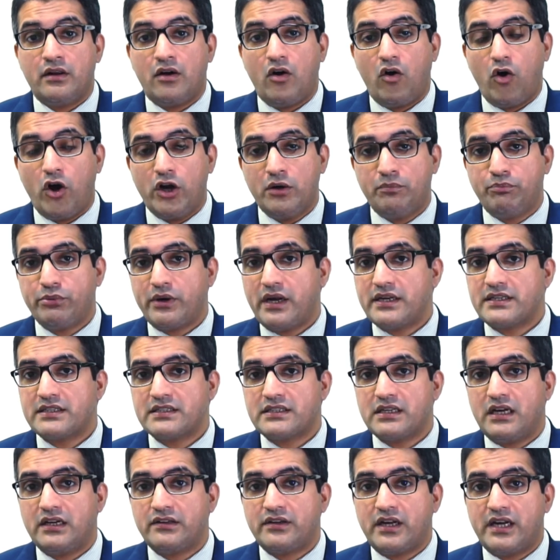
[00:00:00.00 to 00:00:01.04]
Oil
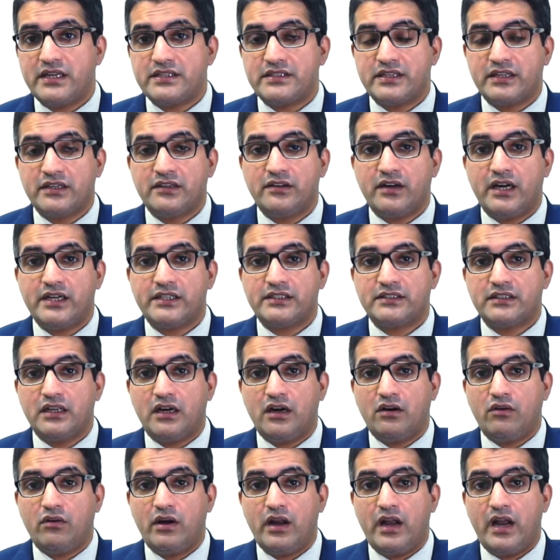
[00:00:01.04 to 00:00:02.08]
prices are rising right
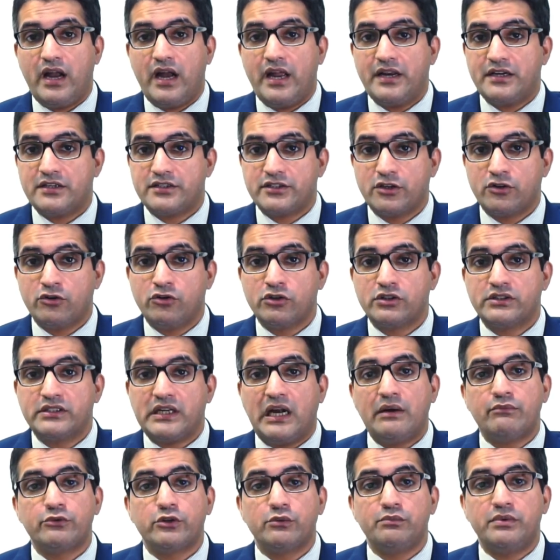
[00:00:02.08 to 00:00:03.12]
now and it's a good
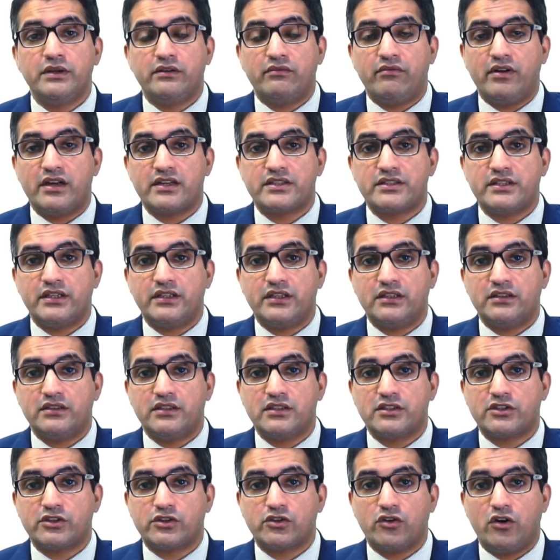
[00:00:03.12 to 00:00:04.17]
time to be invested in
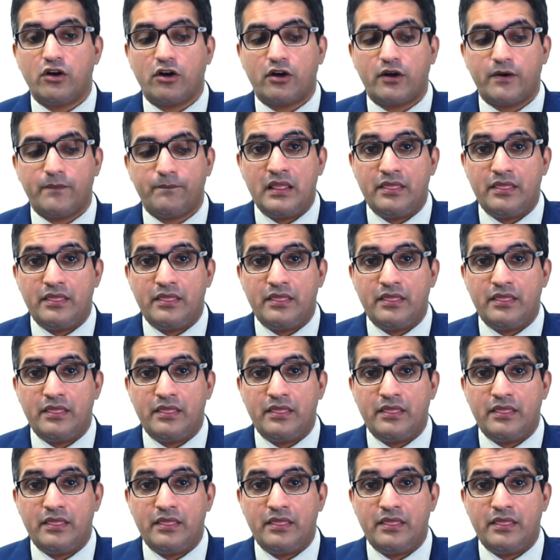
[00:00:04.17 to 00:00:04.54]
this stock.